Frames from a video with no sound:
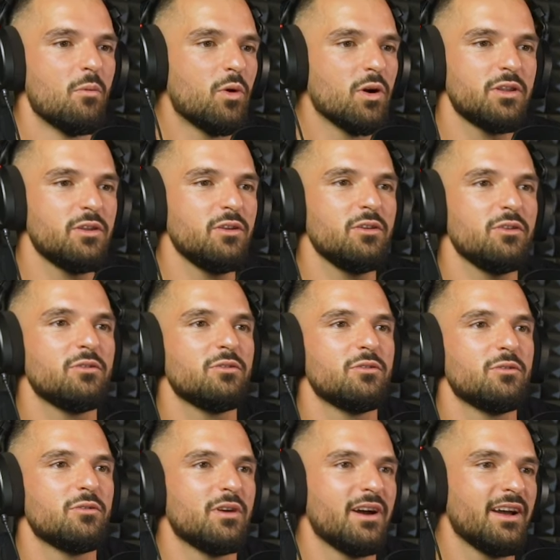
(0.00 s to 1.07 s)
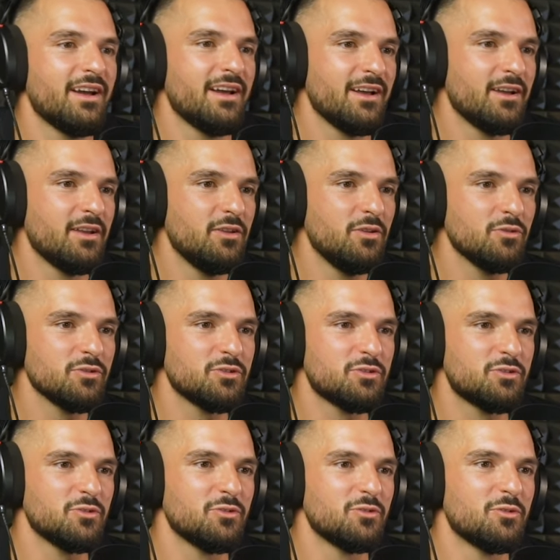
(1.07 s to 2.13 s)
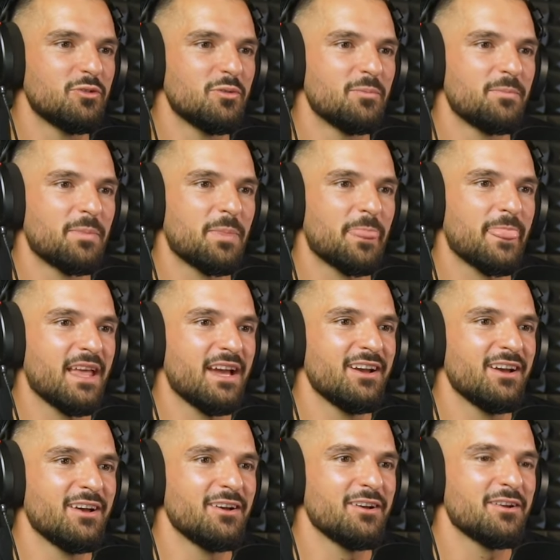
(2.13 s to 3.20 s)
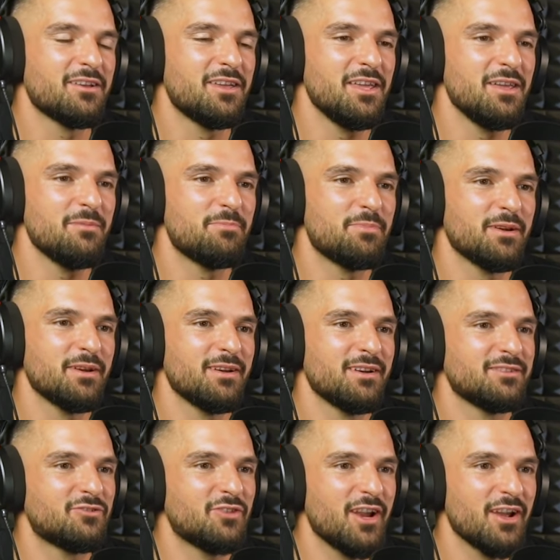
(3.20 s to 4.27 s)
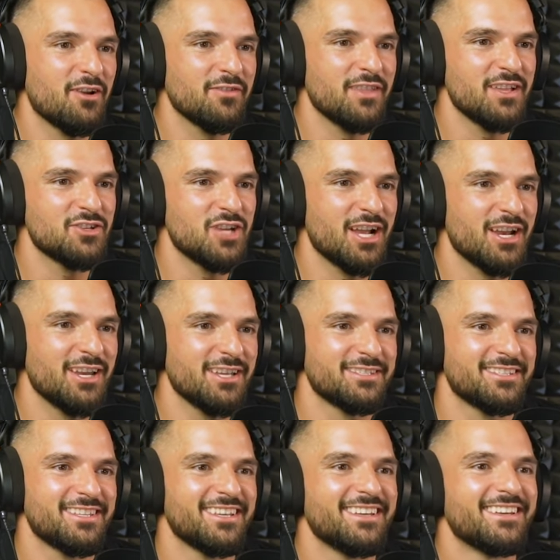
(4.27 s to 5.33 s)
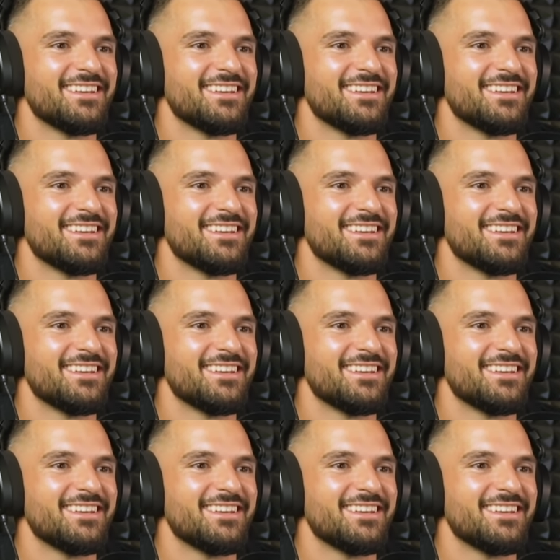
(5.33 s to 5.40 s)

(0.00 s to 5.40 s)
What do you uh, use to uh, keep uh, track of that checklist?